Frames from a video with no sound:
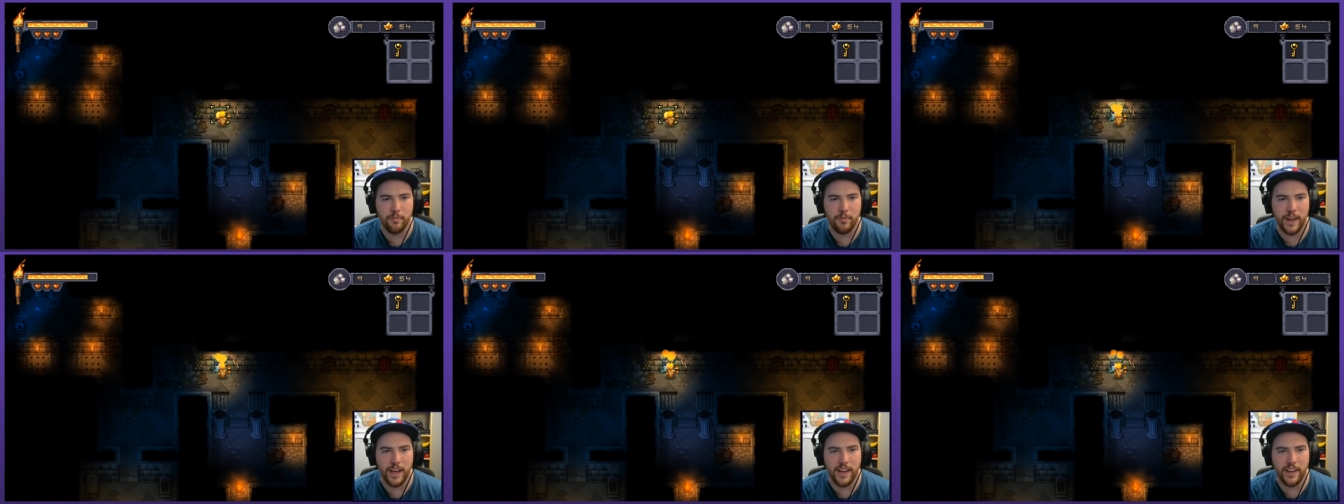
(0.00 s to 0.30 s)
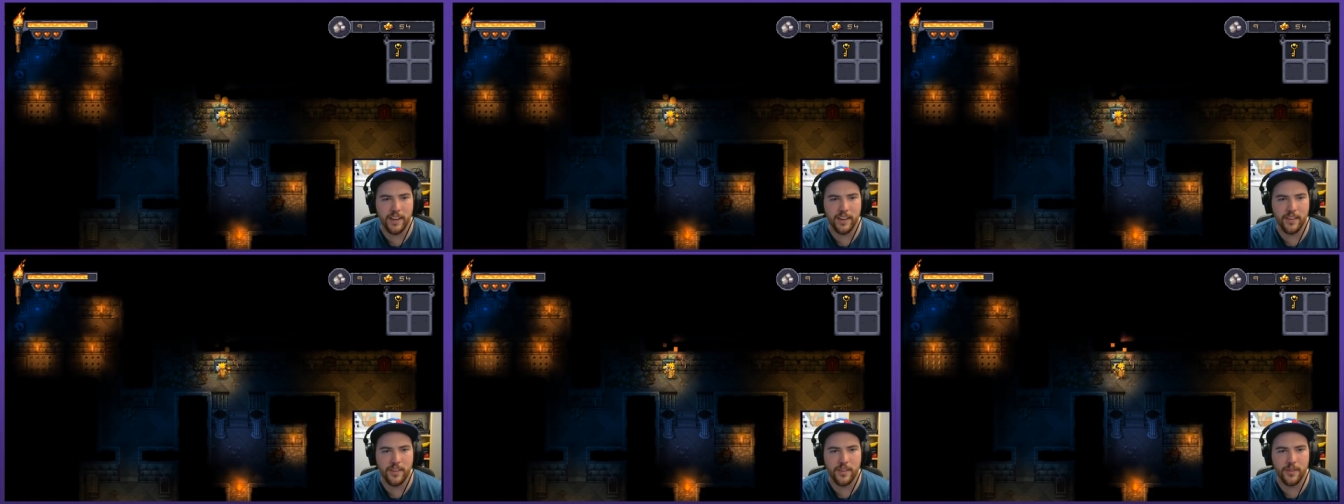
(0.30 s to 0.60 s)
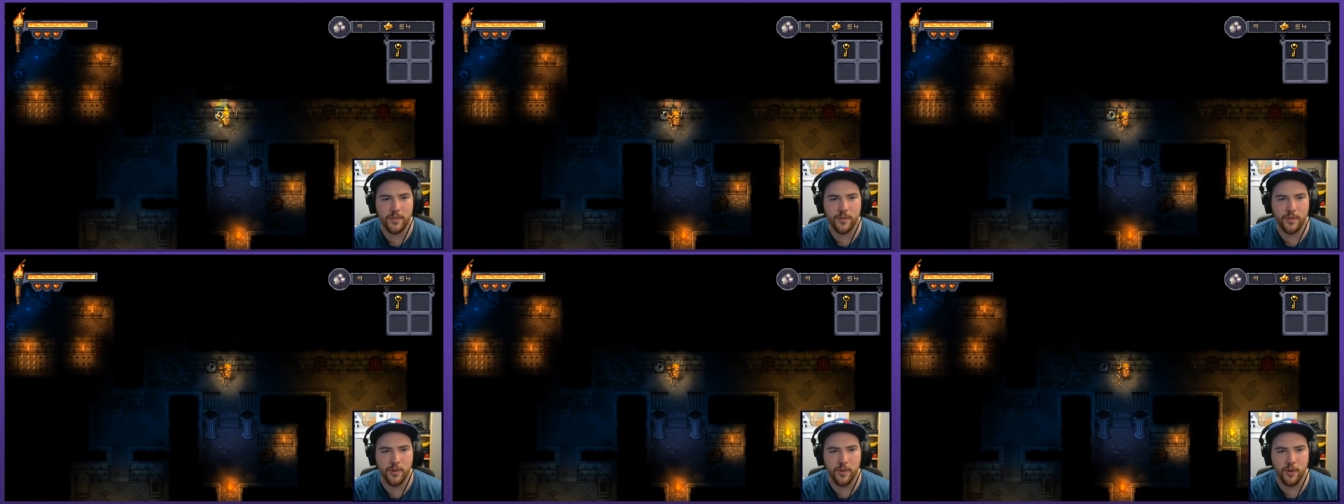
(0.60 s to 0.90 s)
made it
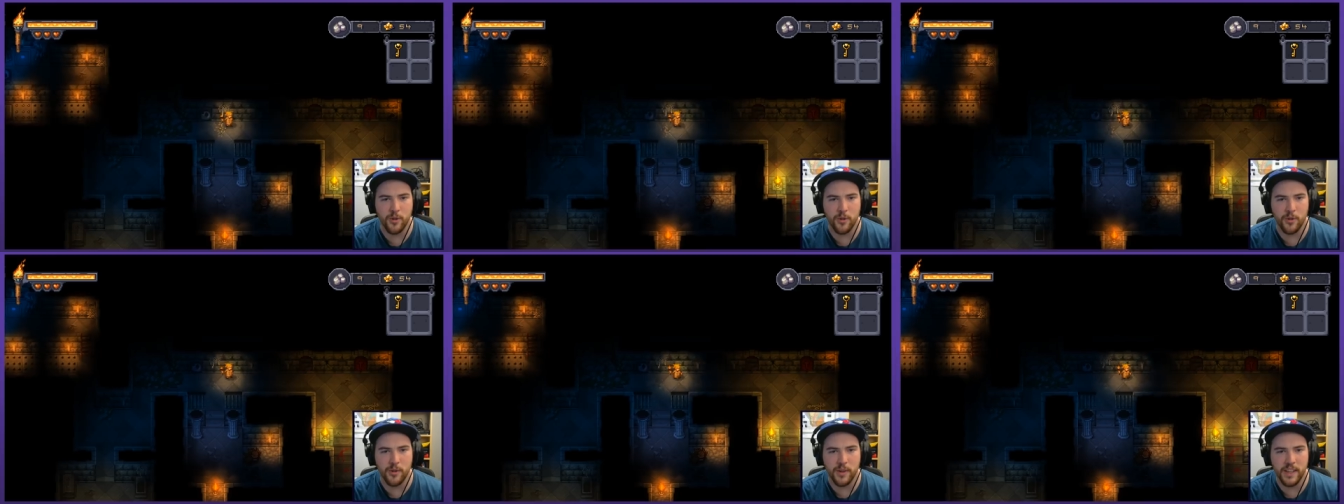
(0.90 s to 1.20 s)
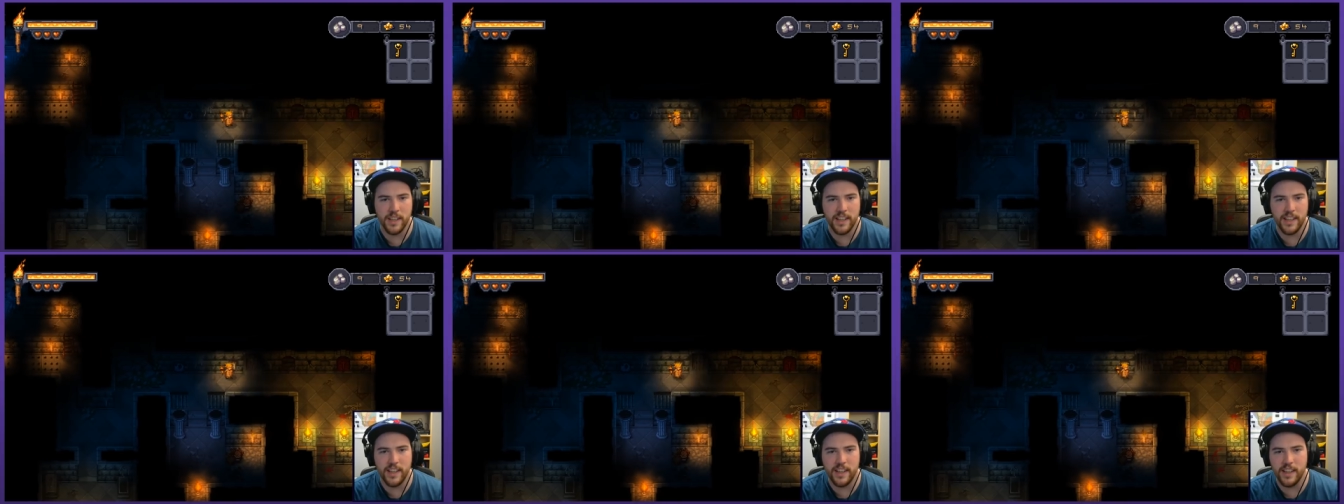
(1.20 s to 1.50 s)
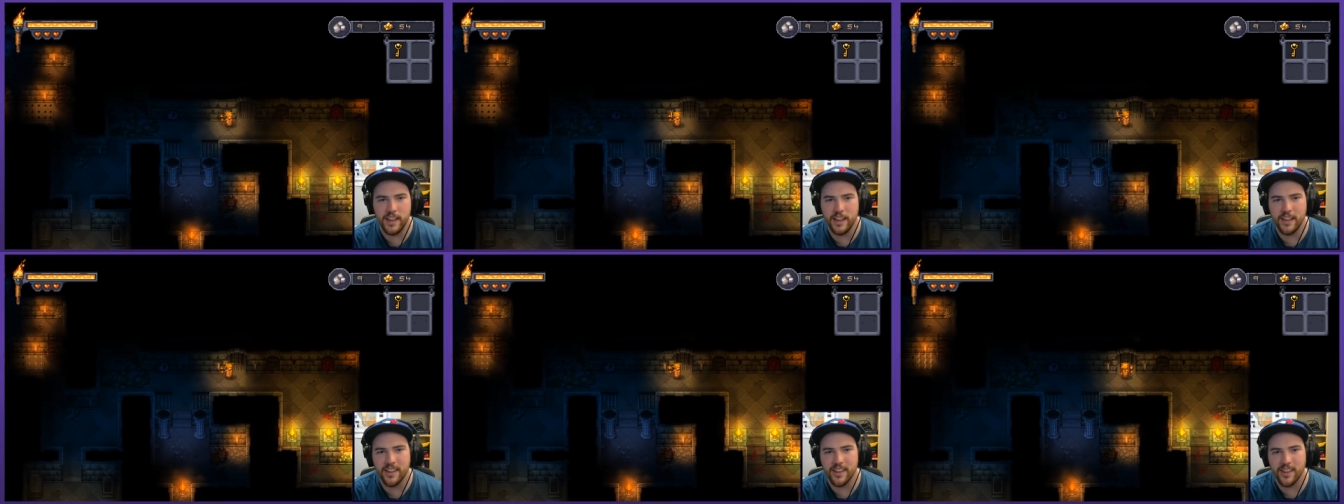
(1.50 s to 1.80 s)
through
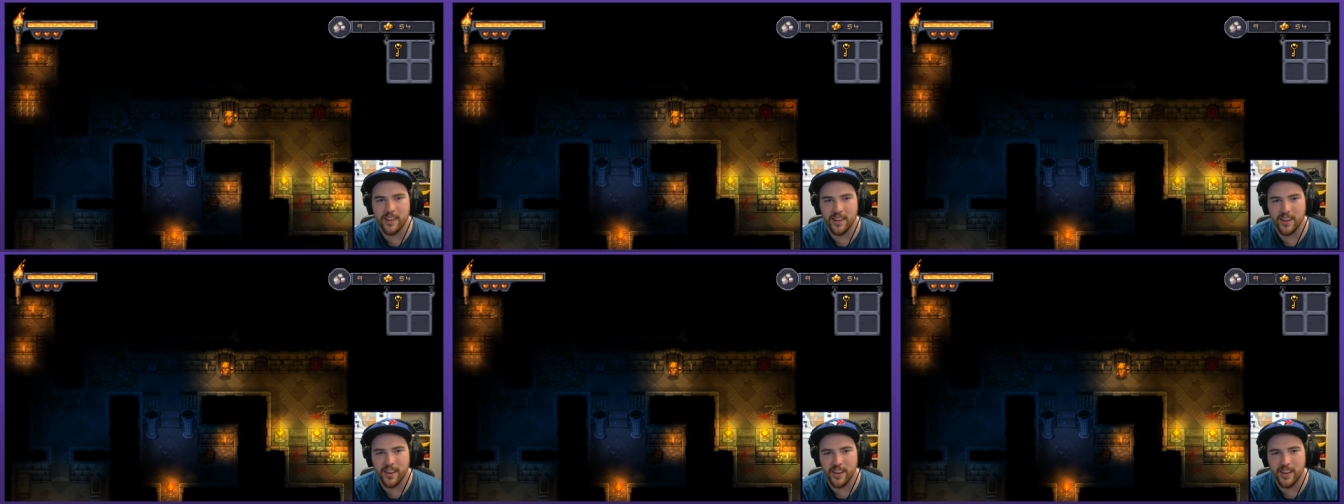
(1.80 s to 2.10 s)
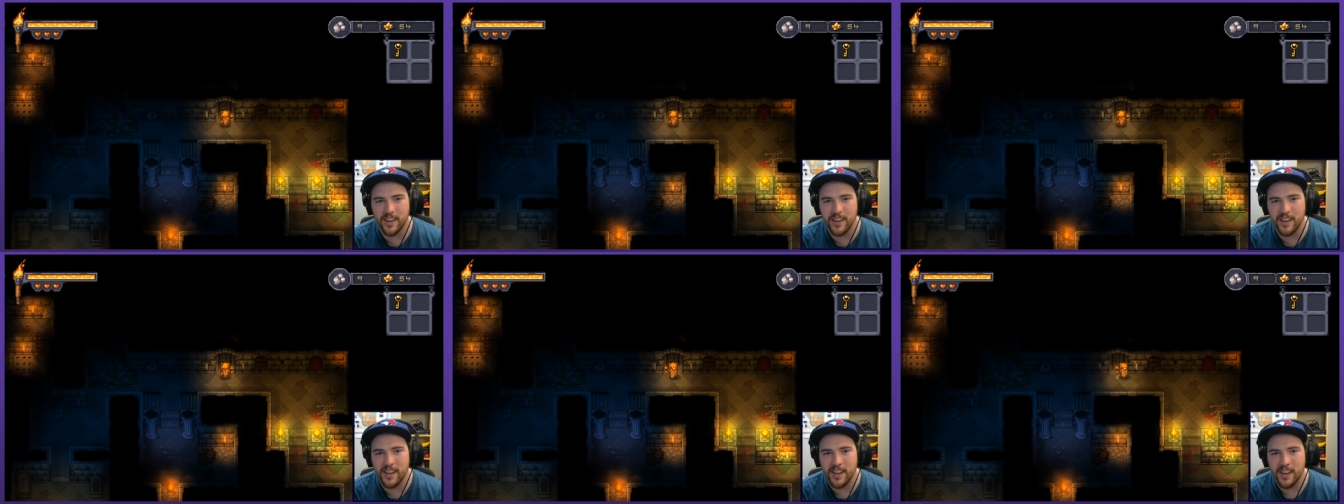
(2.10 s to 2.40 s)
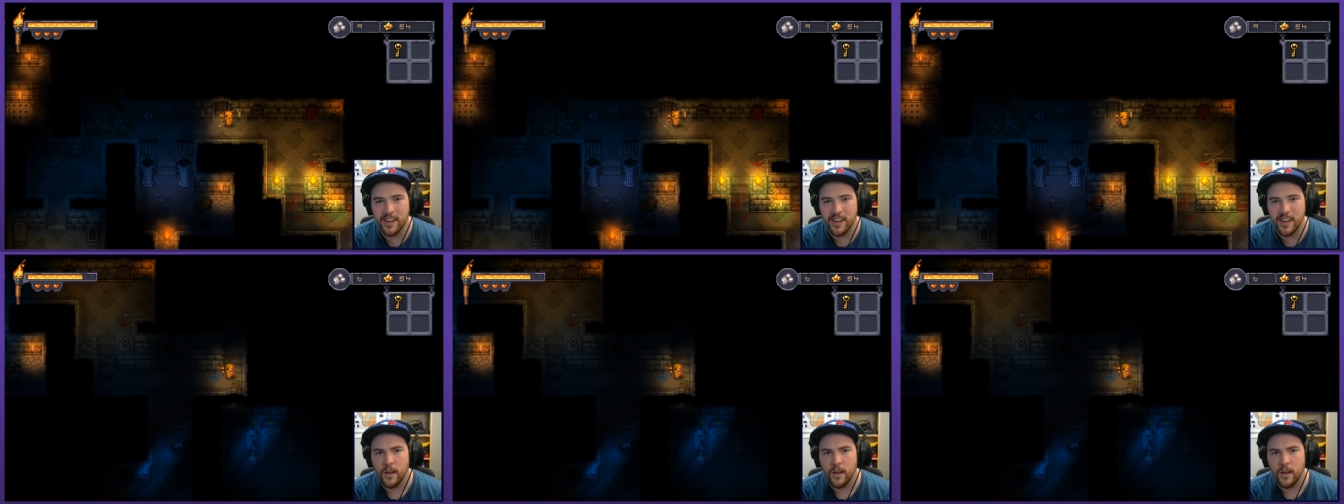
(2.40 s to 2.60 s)
either.